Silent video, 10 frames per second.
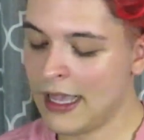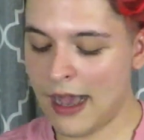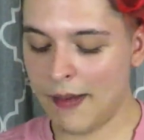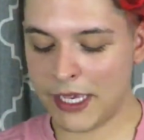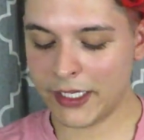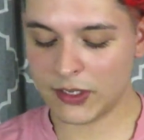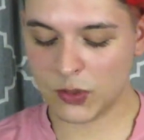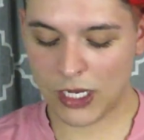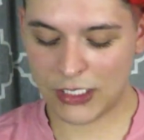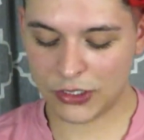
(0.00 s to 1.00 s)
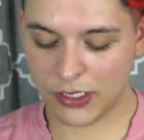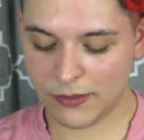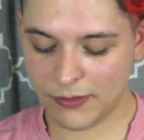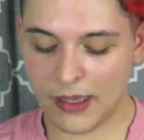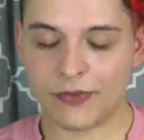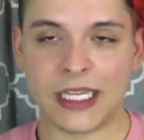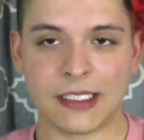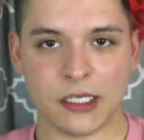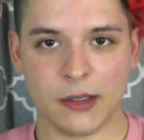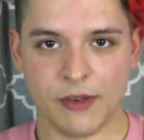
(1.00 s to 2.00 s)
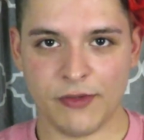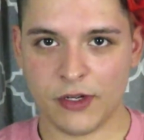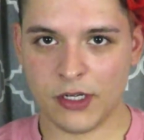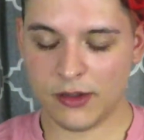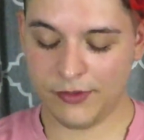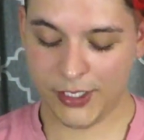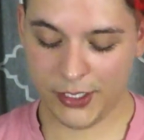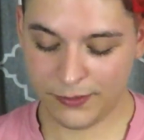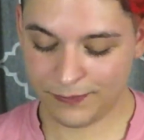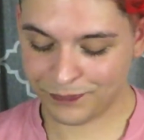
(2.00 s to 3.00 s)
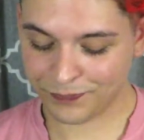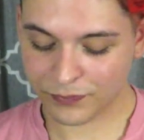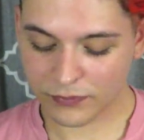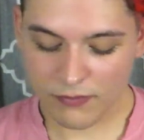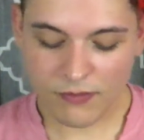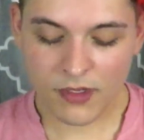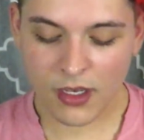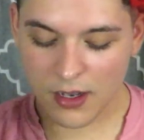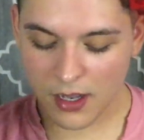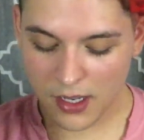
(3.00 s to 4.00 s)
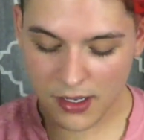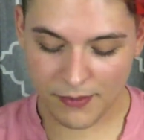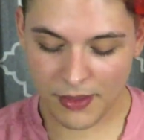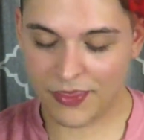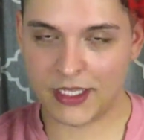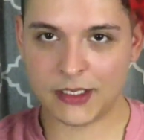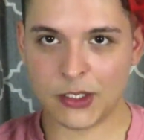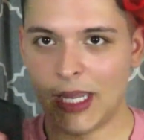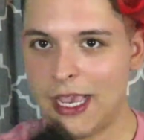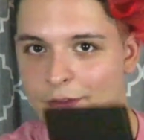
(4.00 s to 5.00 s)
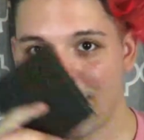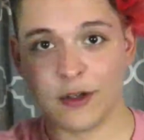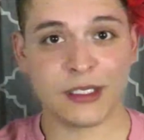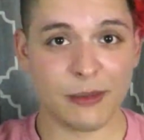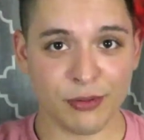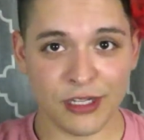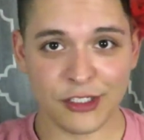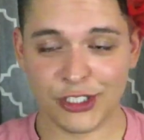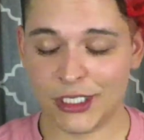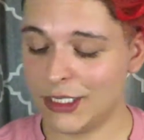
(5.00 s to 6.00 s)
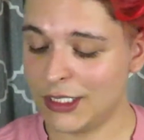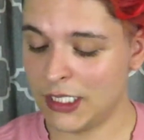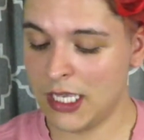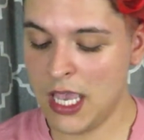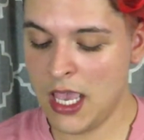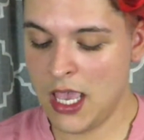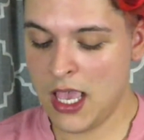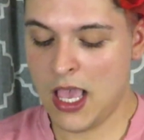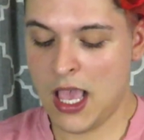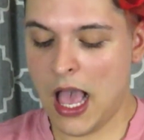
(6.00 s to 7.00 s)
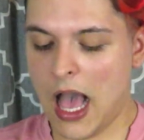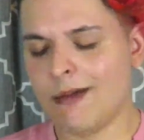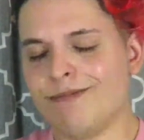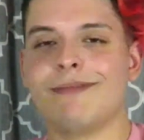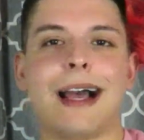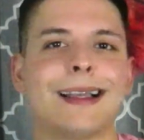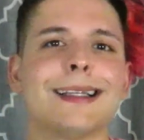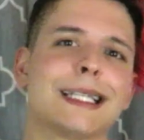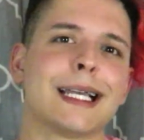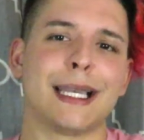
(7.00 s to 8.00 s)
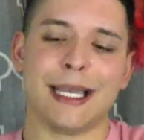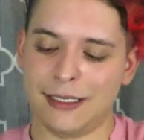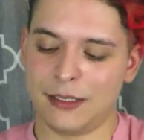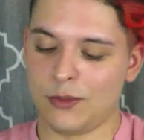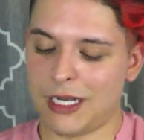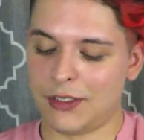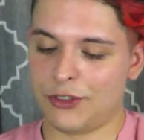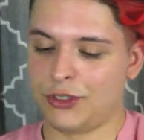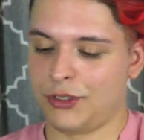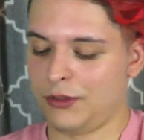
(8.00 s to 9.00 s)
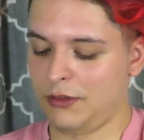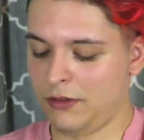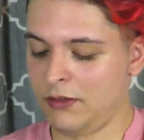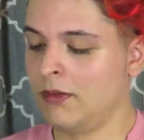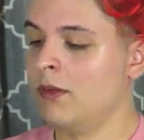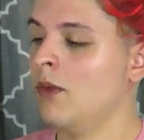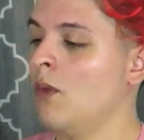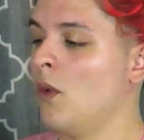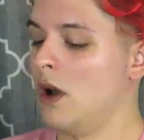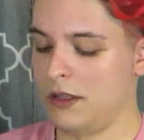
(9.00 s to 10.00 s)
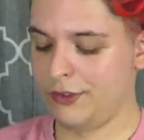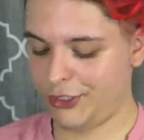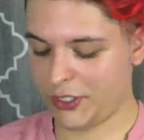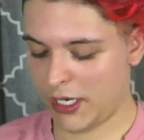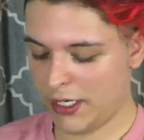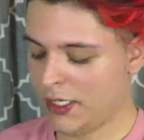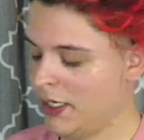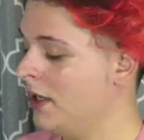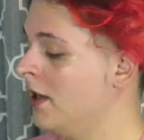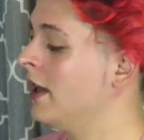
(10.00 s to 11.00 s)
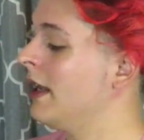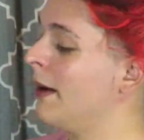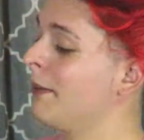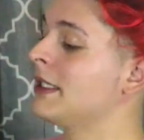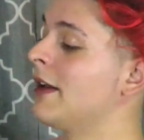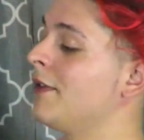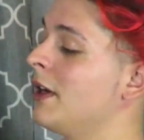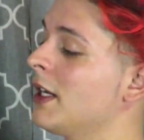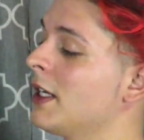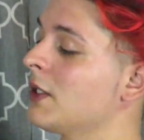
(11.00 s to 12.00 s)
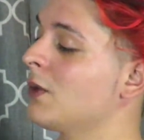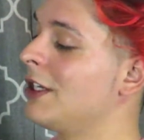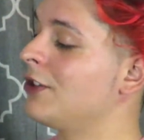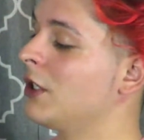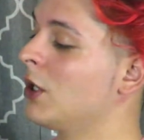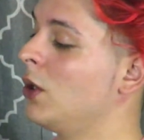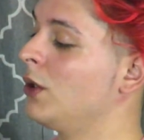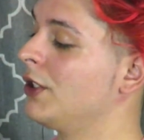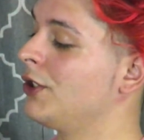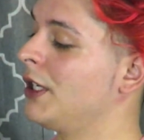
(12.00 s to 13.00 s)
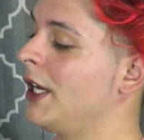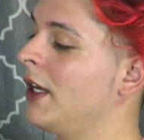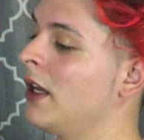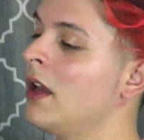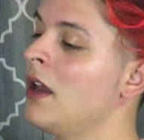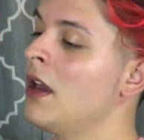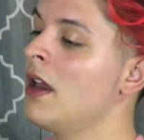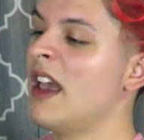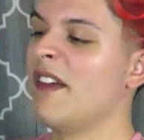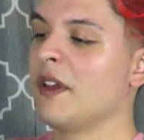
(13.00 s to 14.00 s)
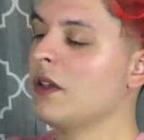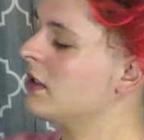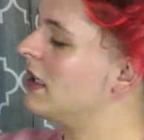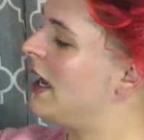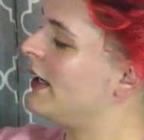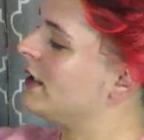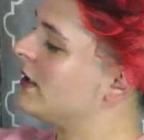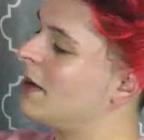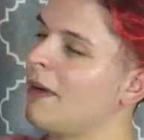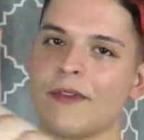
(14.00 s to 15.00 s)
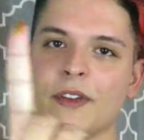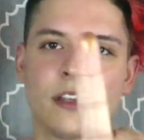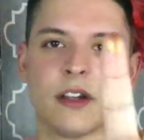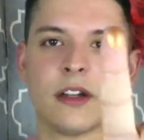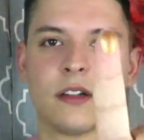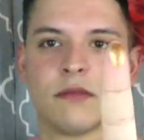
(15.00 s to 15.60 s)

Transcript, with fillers: I'm not going to swatch them. That's going to be for another video. Um, these are like first impressions. I, I guess I can swatch one shade. And I'm definitely going to swatch the golden shade. It feels nice on my finger.